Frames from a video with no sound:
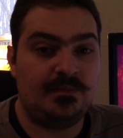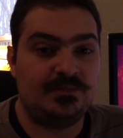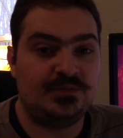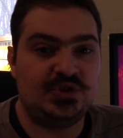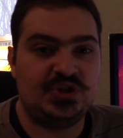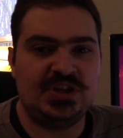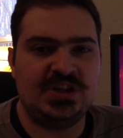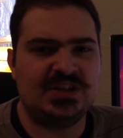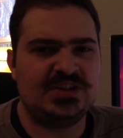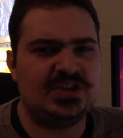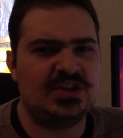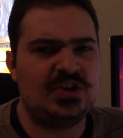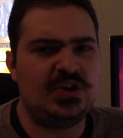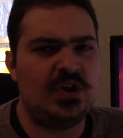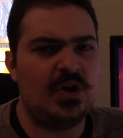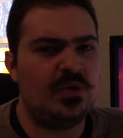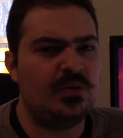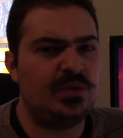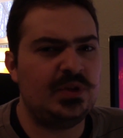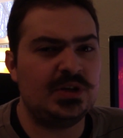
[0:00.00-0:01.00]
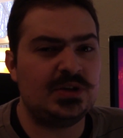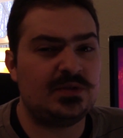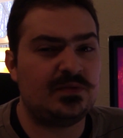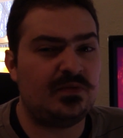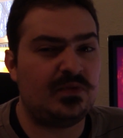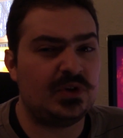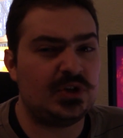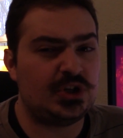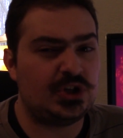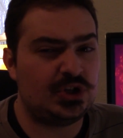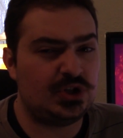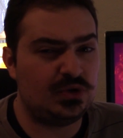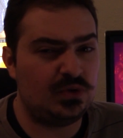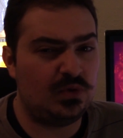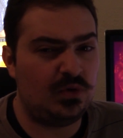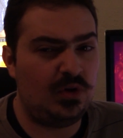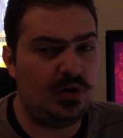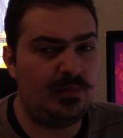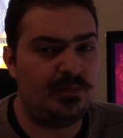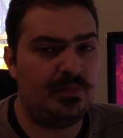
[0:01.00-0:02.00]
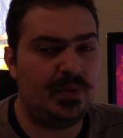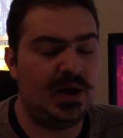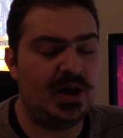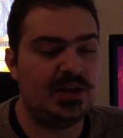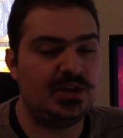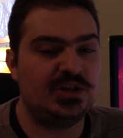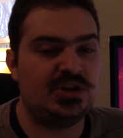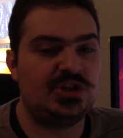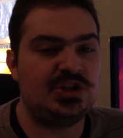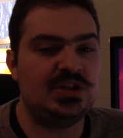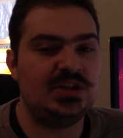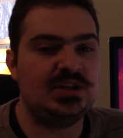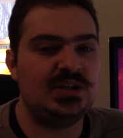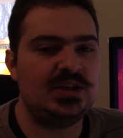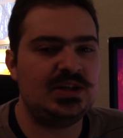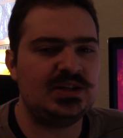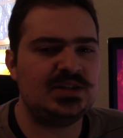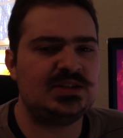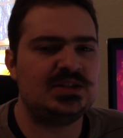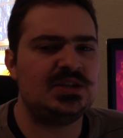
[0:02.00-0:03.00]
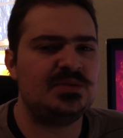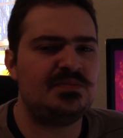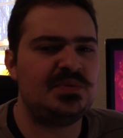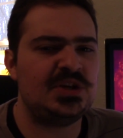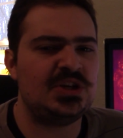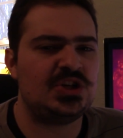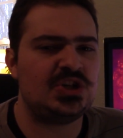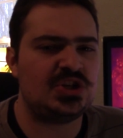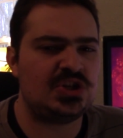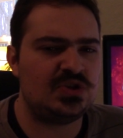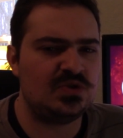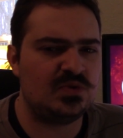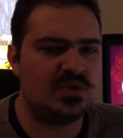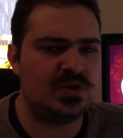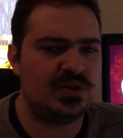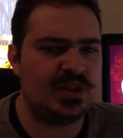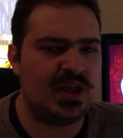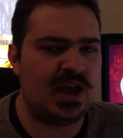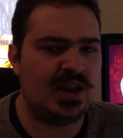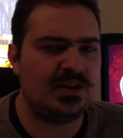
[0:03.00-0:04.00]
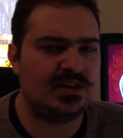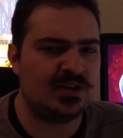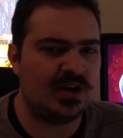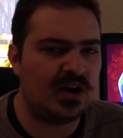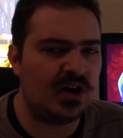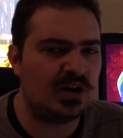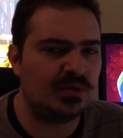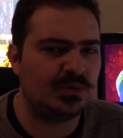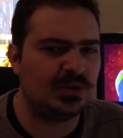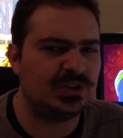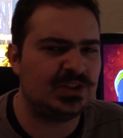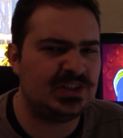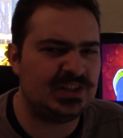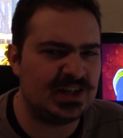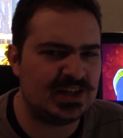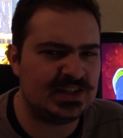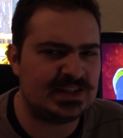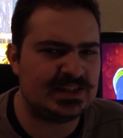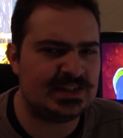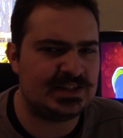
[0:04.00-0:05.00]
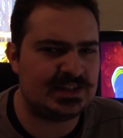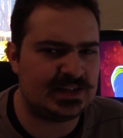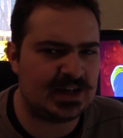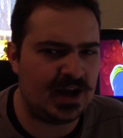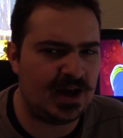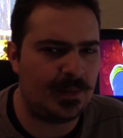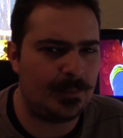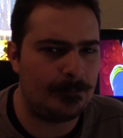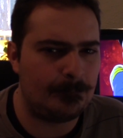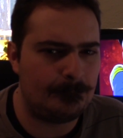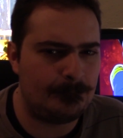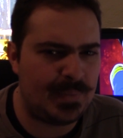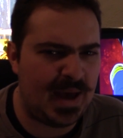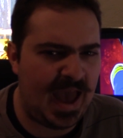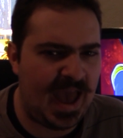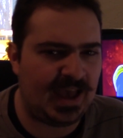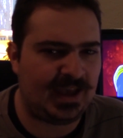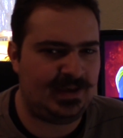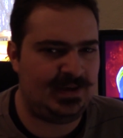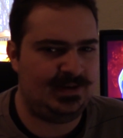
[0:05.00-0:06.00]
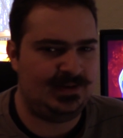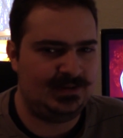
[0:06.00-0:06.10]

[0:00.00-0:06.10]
She doesn't know this for sure, but she needs to be sure that Tarble doesn't come back.